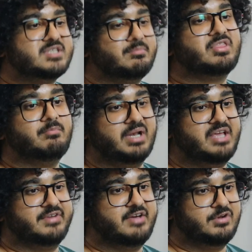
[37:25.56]
Some of
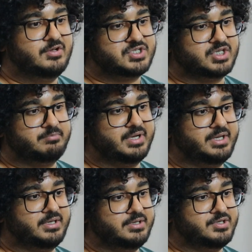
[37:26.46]
them believe in evolution
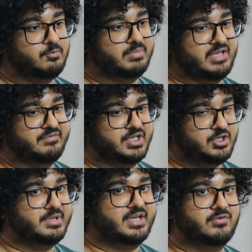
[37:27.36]
but don't believe
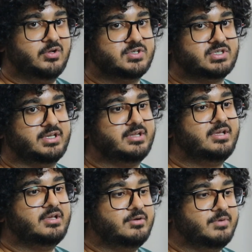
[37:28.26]
in human
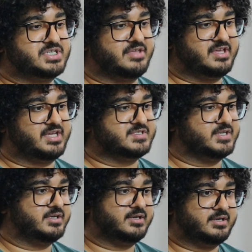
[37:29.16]
evolution, which I
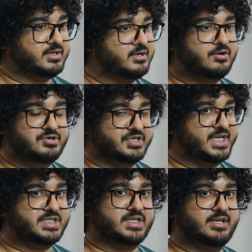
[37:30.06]
think is a
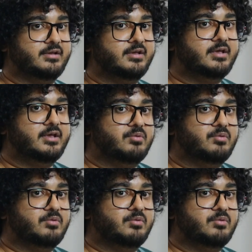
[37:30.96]
contradiction.